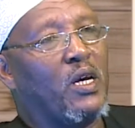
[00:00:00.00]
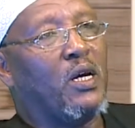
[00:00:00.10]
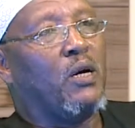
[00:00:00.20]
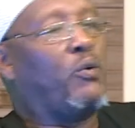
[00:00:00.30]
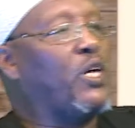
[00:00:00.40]

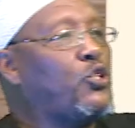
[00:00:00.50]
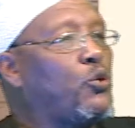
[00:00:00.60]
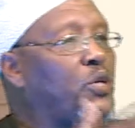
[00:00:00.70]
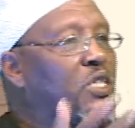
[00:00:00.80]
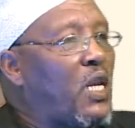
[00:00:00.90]
when should
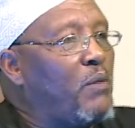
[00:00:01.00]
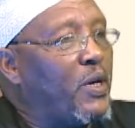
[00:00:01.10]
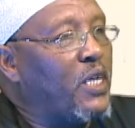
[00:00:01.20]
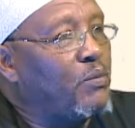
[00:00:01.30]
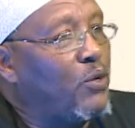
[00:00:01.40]
we
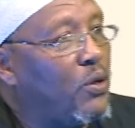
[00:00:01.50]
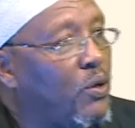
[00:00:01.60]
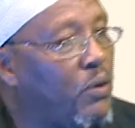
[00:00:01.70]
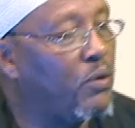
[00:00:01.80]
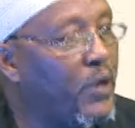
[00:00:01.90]
celebrate more?
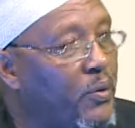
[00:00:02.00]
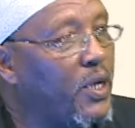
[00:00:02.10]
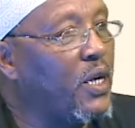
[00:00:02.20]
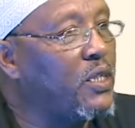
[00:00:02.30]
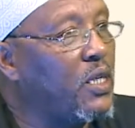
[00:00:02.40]
When we
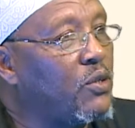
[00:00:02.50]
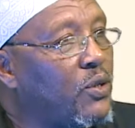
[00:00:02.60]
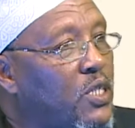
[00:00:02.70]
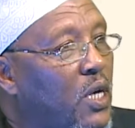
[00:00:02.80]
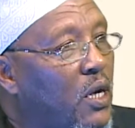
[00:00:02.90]
get a
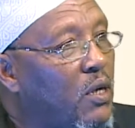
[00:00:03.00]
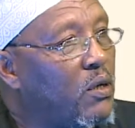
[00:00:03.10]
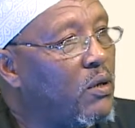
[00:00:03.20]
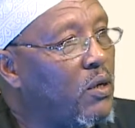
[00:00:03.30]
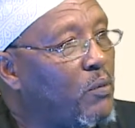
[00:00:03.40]
daughter
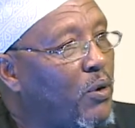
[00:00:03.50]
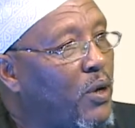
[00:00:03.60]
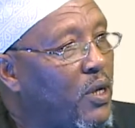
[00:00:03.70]
or a boy?